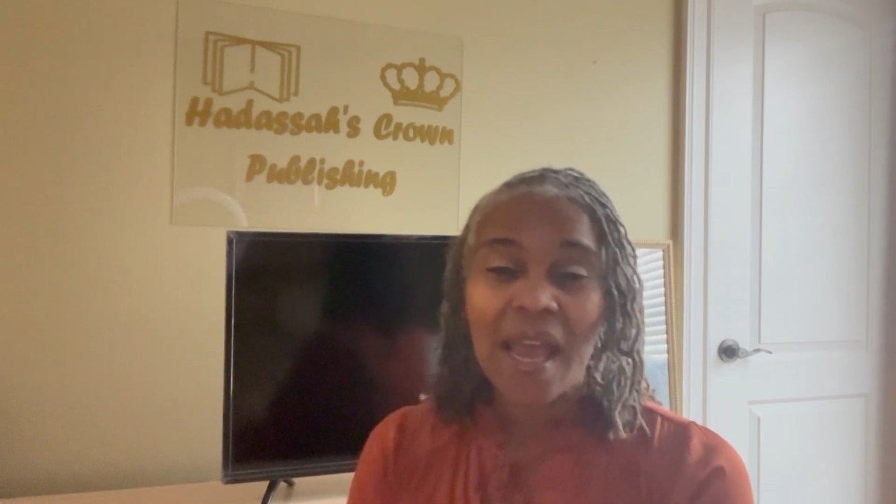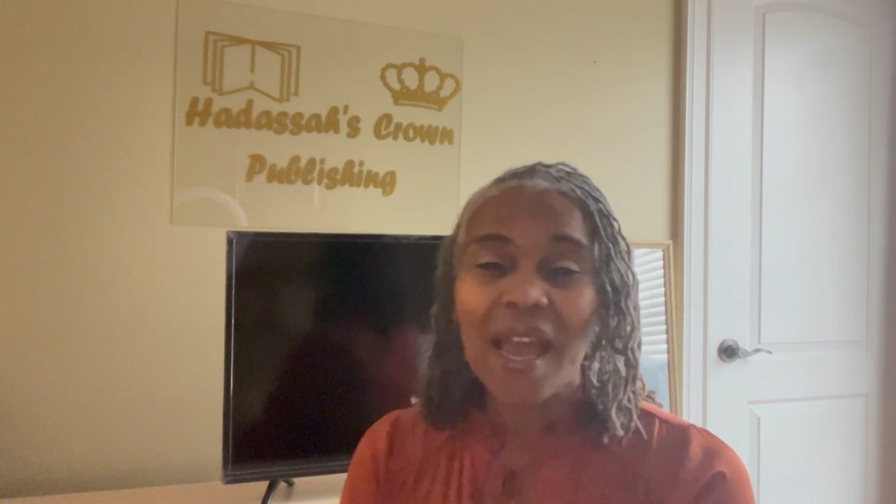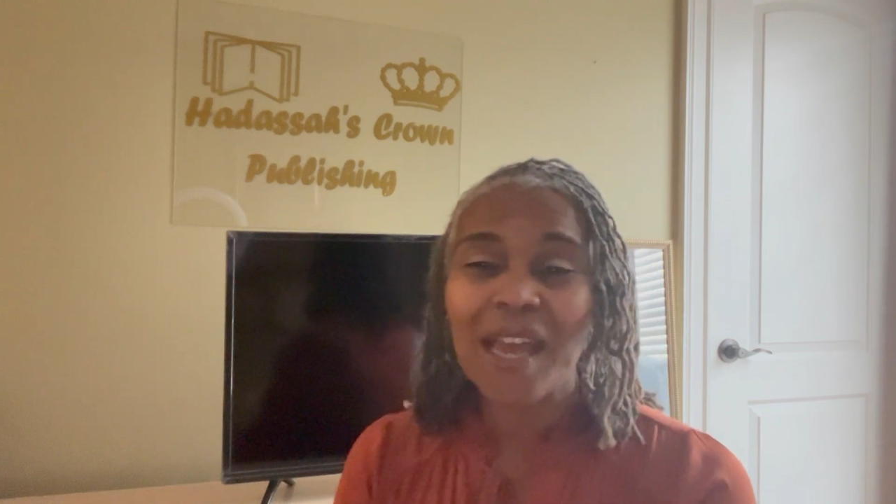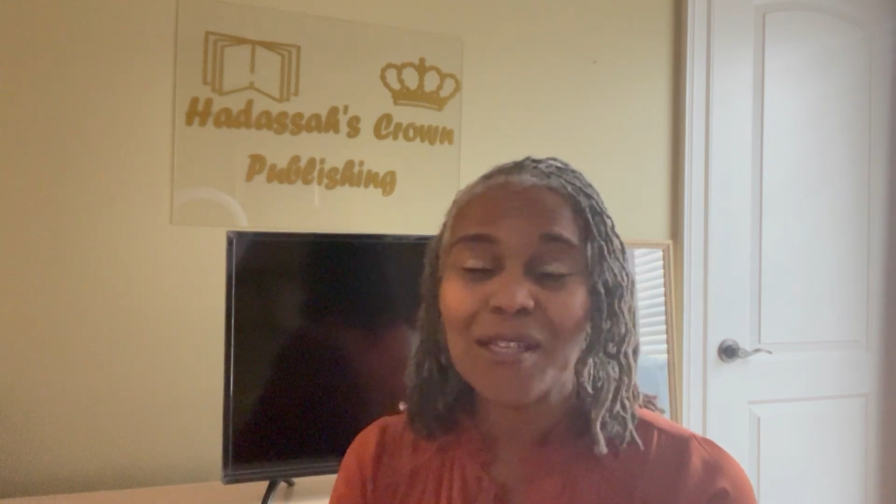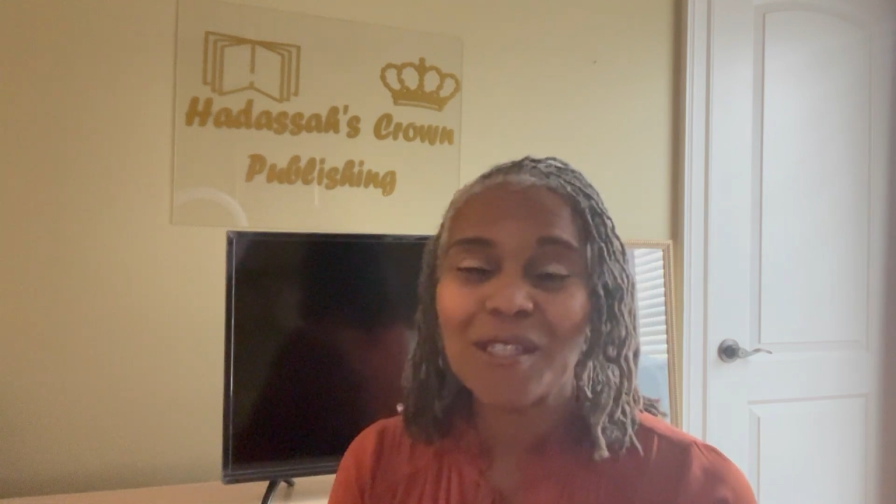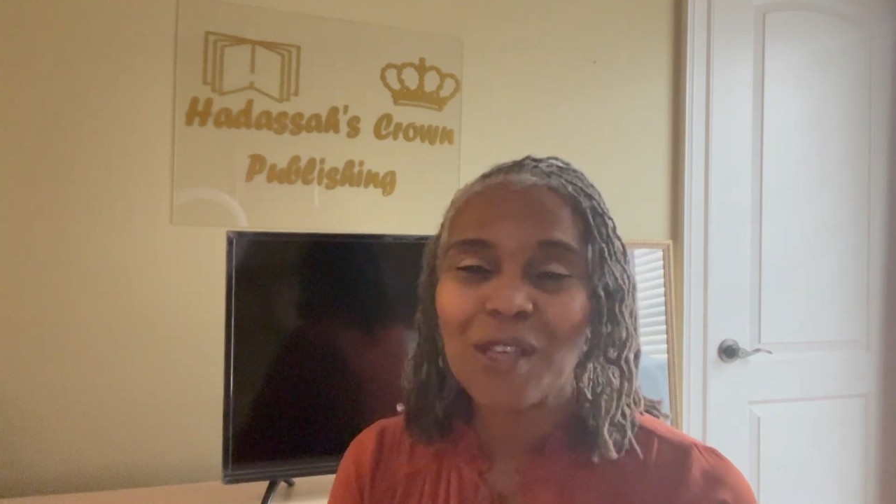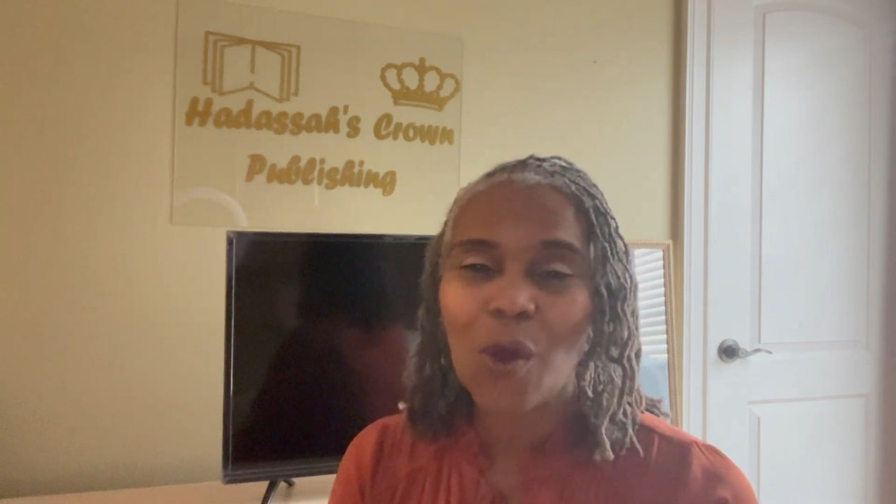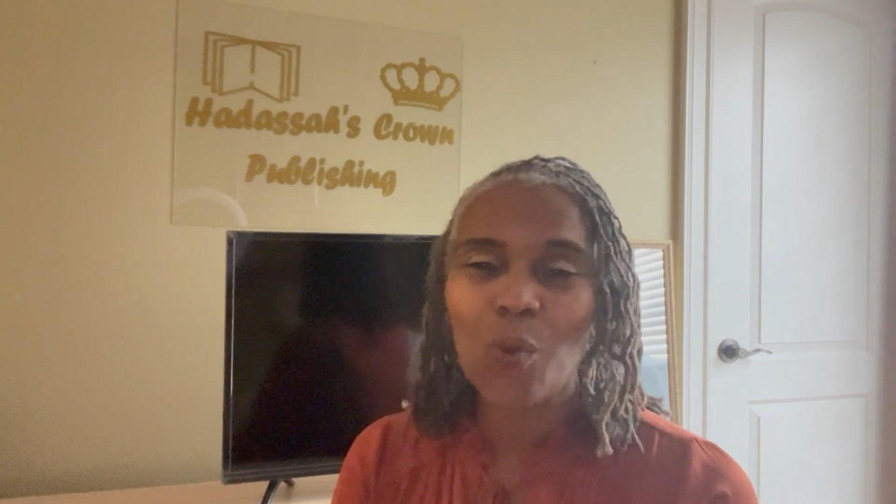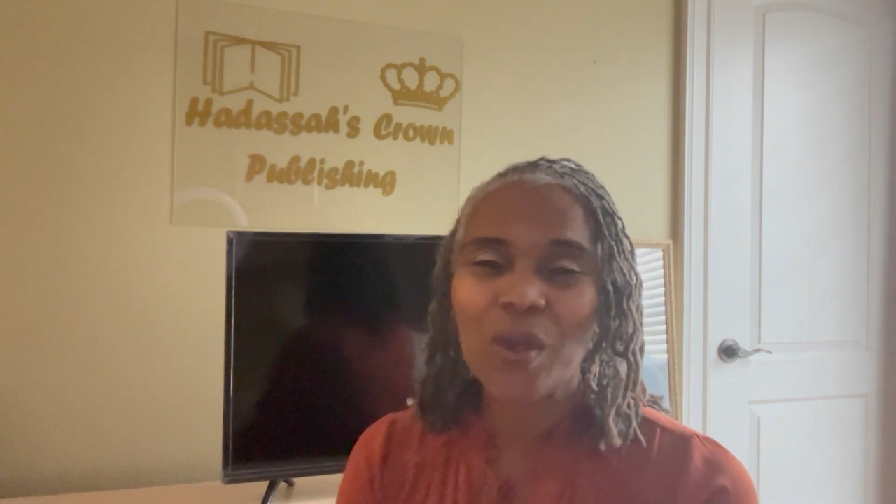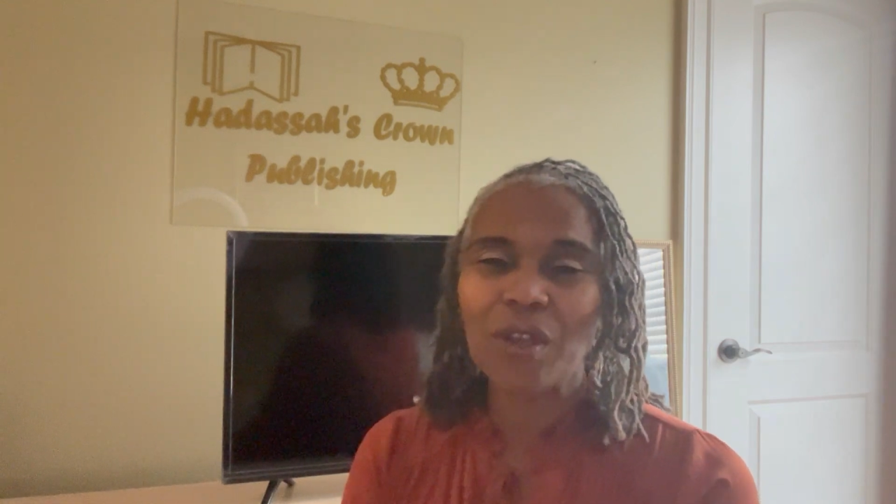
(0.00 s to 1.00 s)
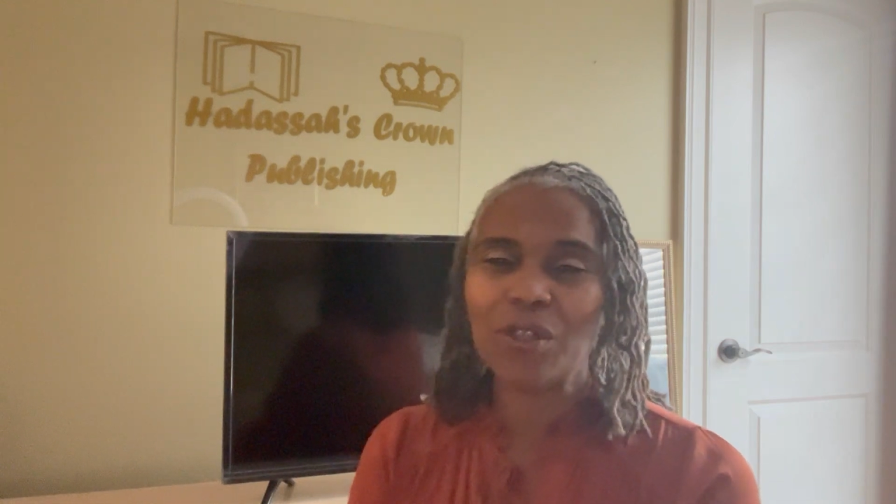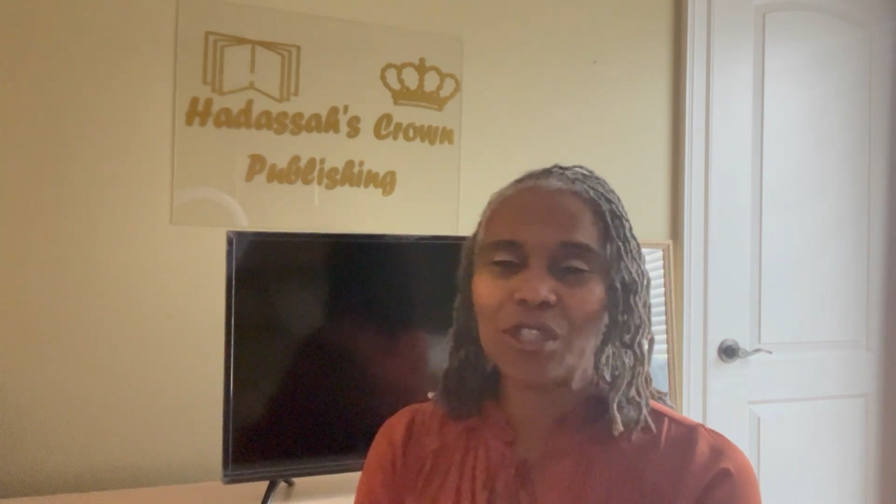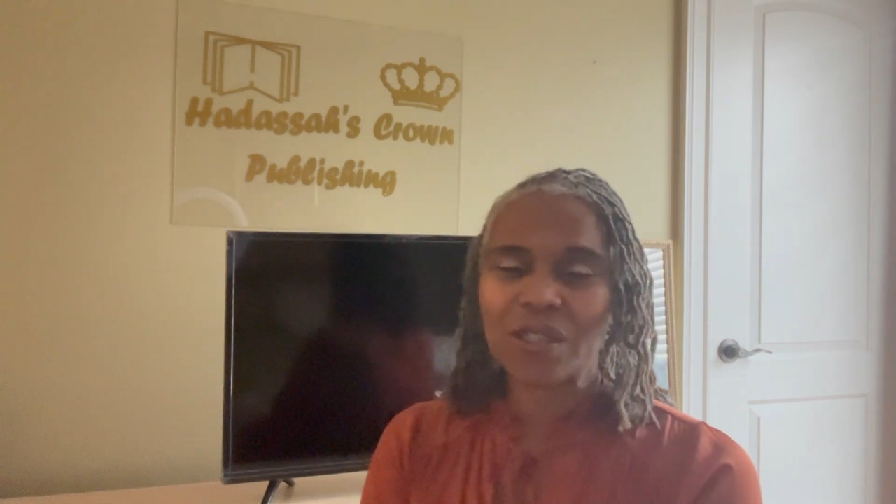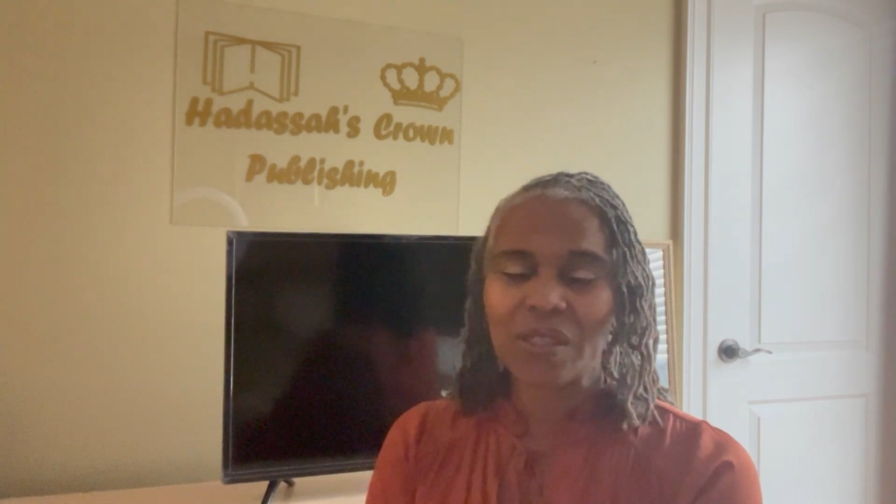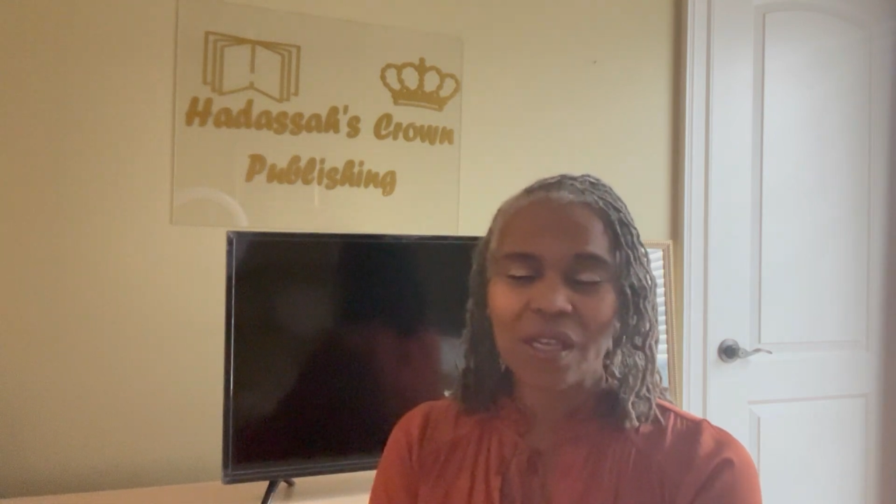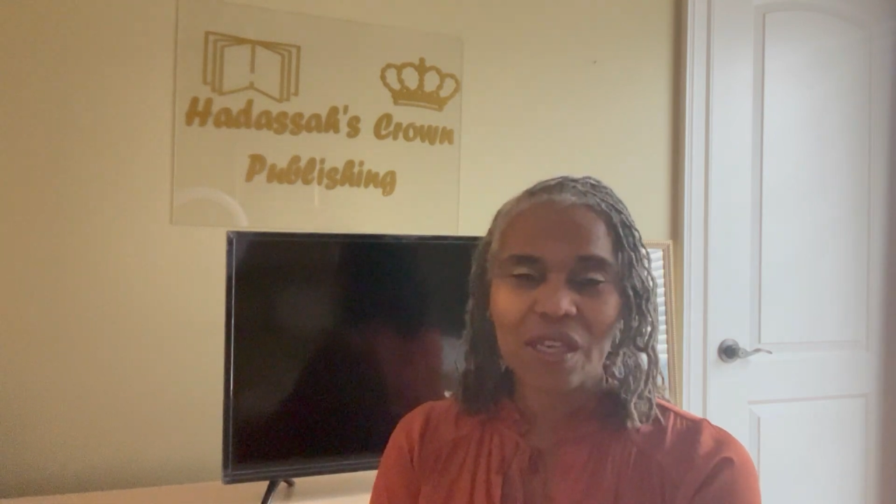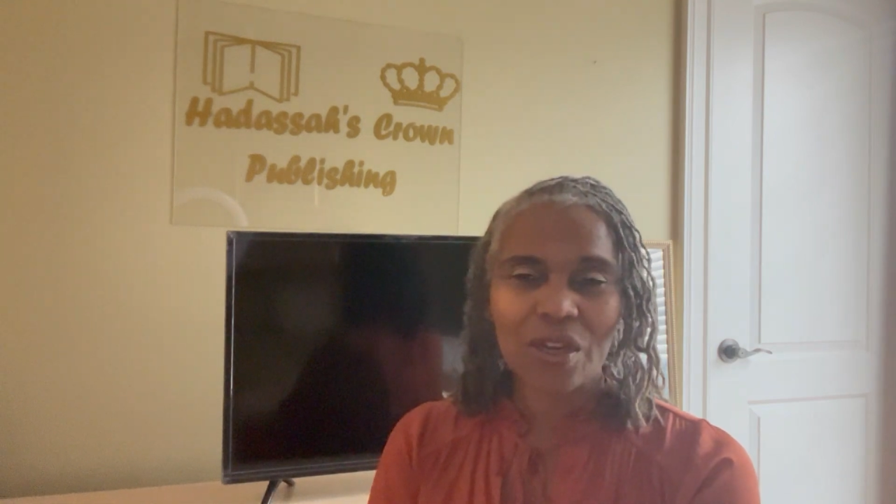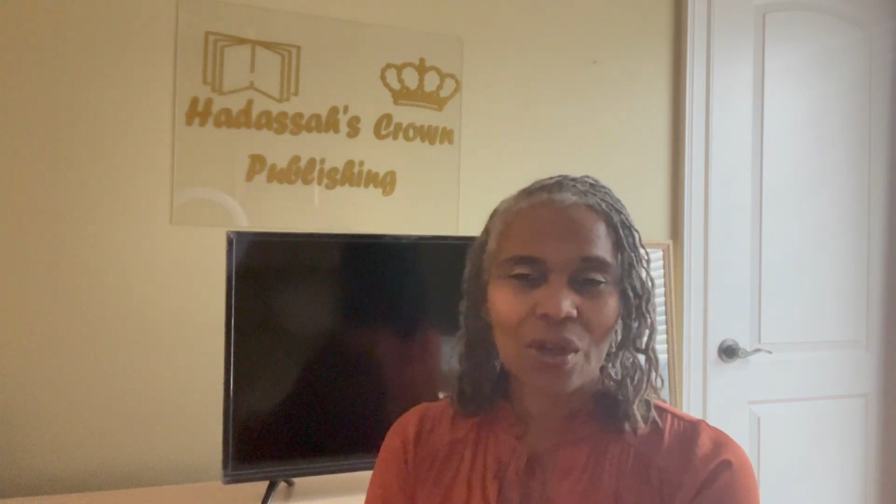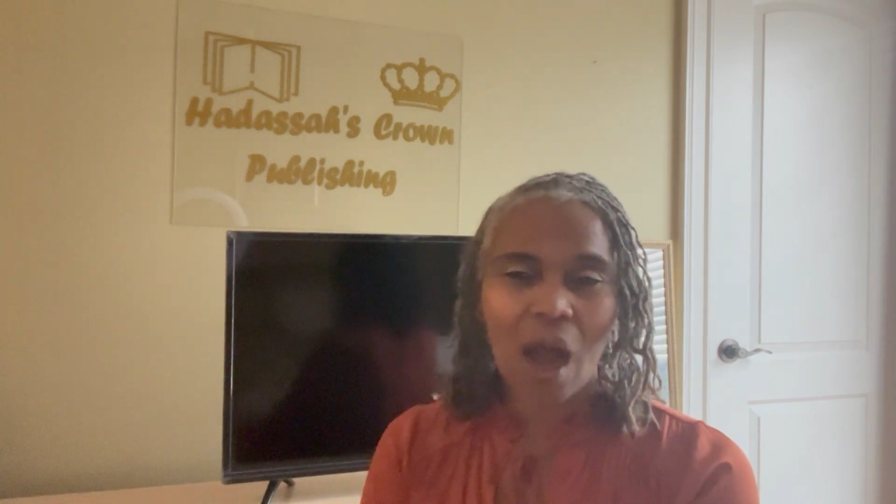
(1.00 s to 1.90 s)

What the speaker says: And so we are just here,